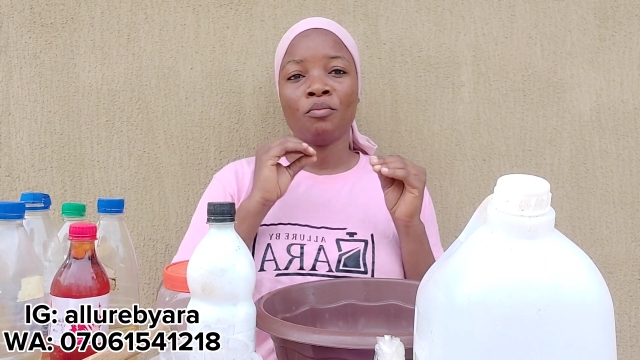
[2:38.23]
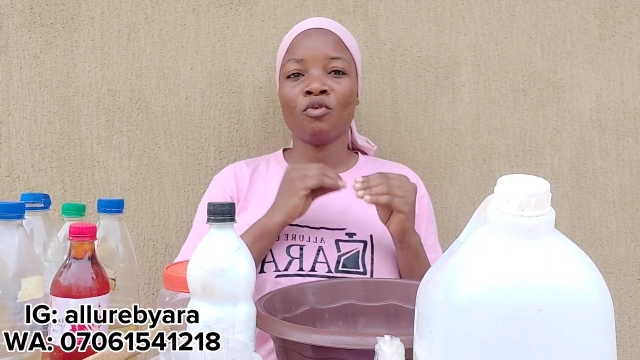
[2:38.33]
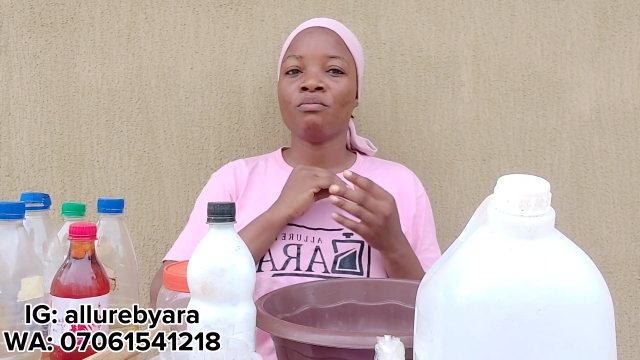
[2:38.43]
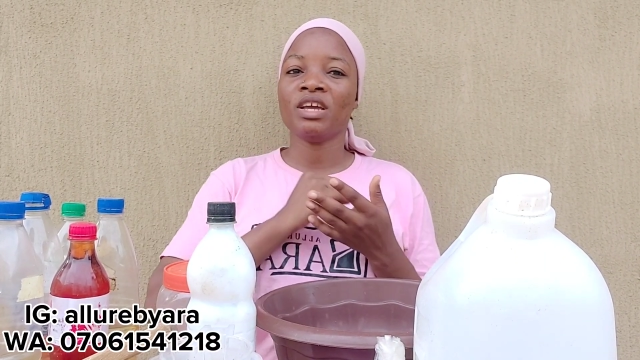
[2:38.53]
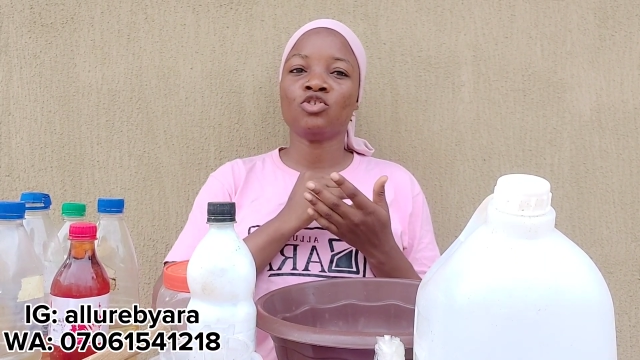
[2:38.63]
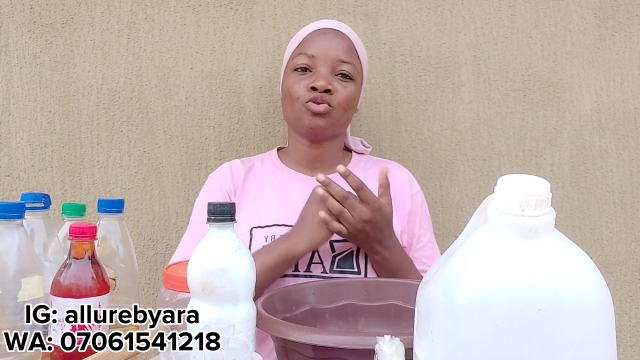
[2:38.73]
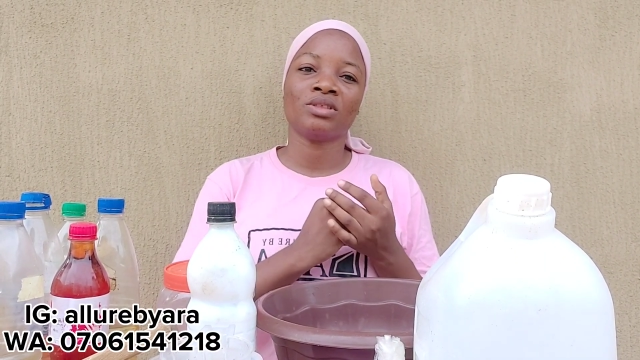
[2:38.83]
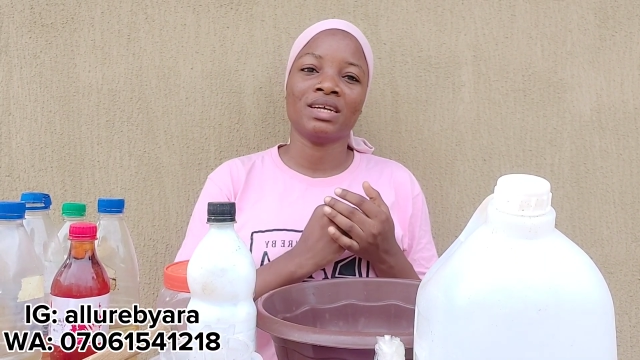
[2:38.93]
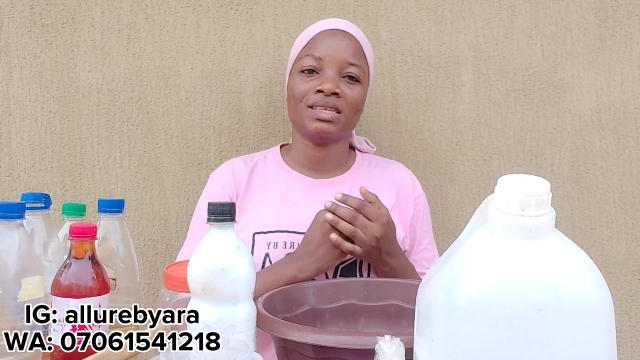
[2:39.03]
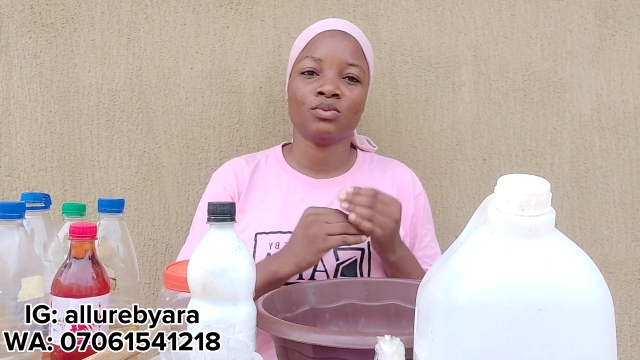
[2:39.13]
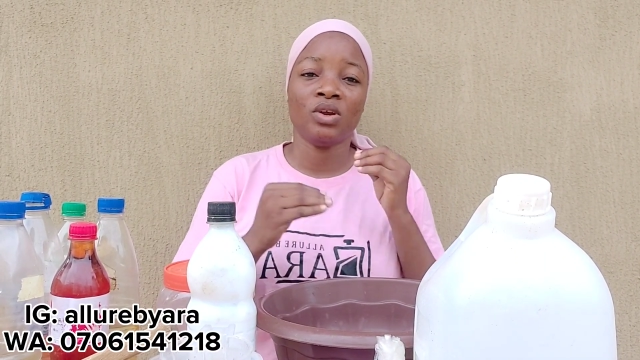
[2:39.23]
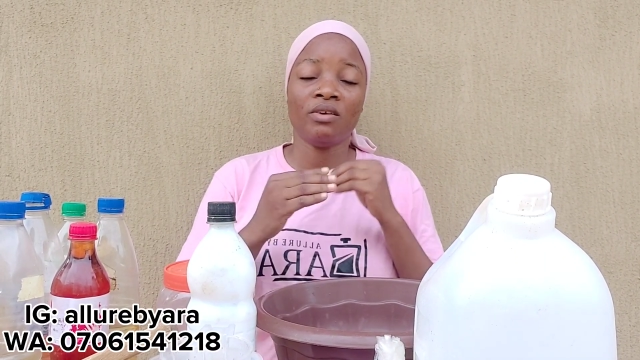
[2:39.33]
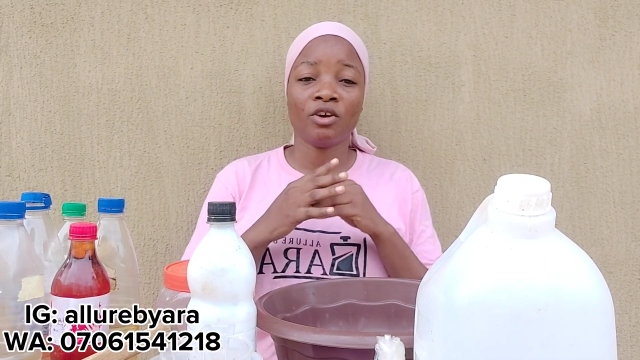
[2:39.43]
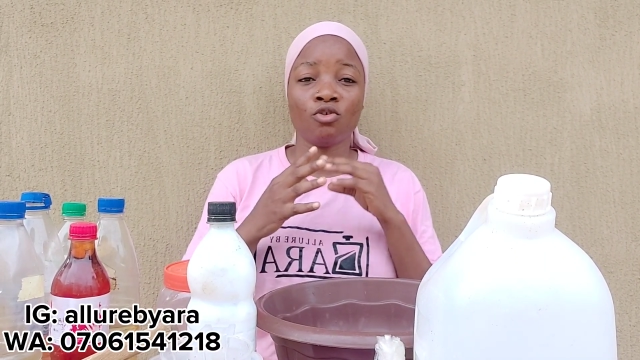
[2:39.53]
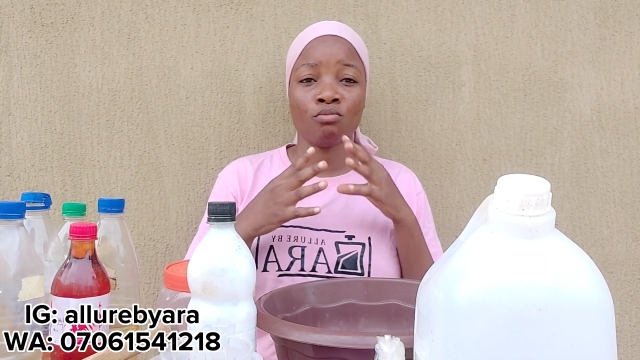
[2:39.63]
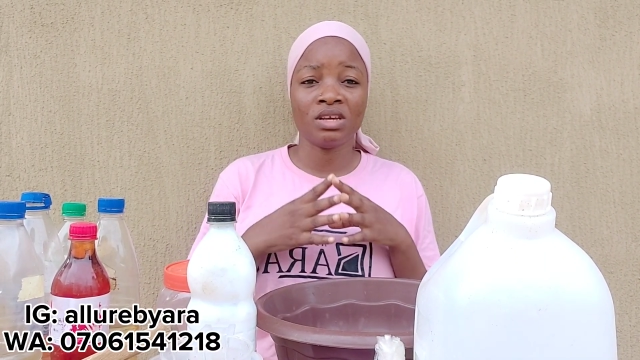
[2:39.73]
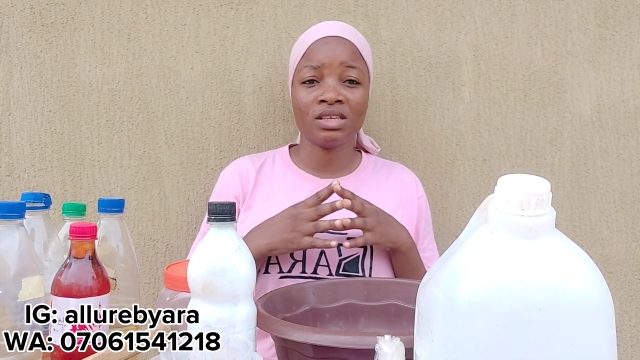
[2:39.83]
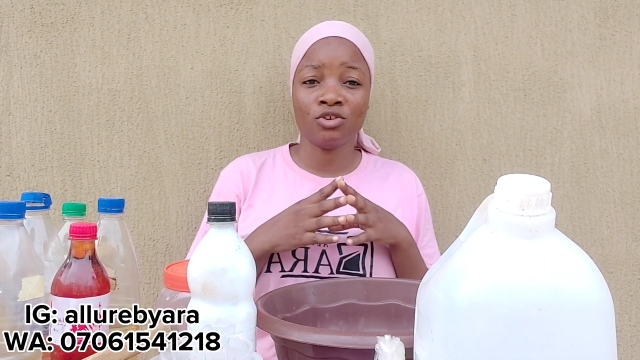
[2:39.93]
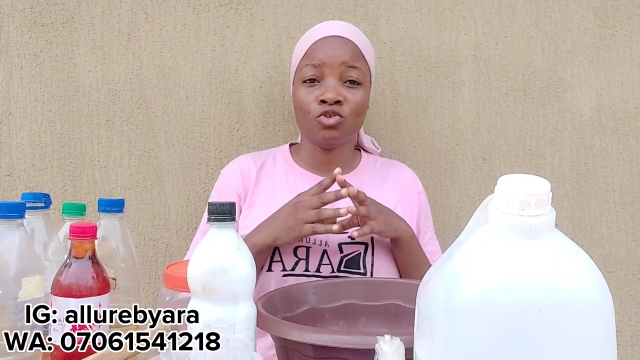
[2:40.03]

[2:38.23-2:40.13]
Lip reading: But make sure that whenever you're mixing,